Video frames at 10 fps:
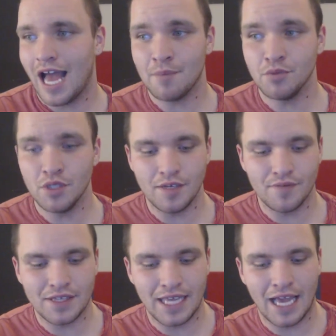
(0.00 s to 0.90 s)
I
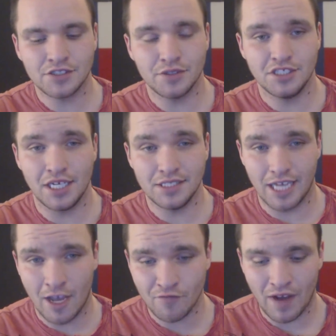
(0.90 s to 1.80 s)
believe that they actually
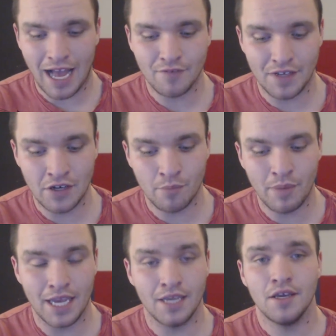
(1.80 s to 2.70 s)
changed F5 into
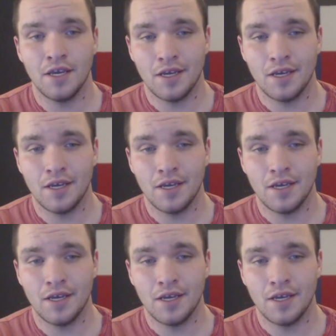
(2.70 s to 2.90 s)
Bay.